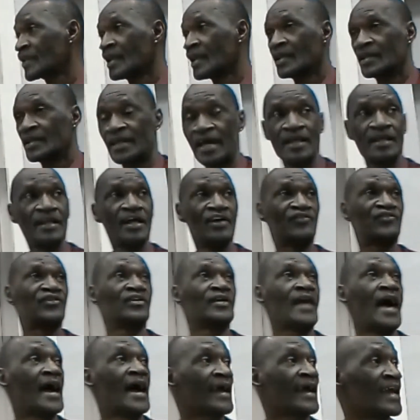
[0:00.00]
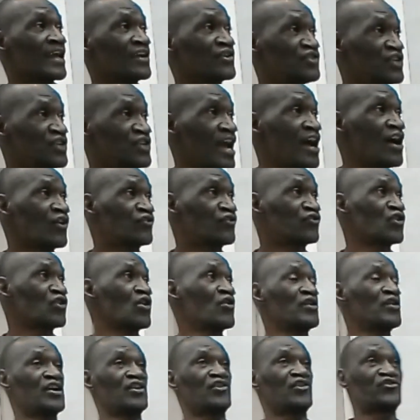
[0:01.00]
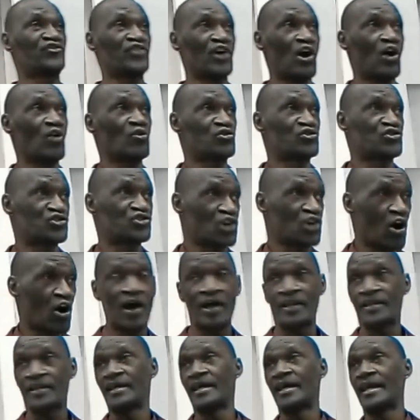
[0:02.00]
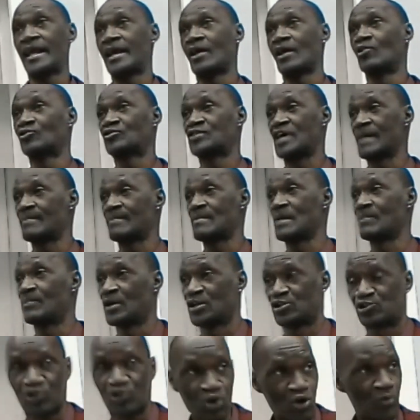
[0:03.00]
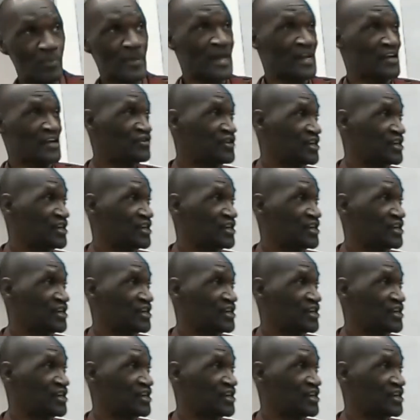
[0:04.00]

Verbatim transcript: Hey, listen, I got a jail story that's so short, it ain't gonna take me but two minutes to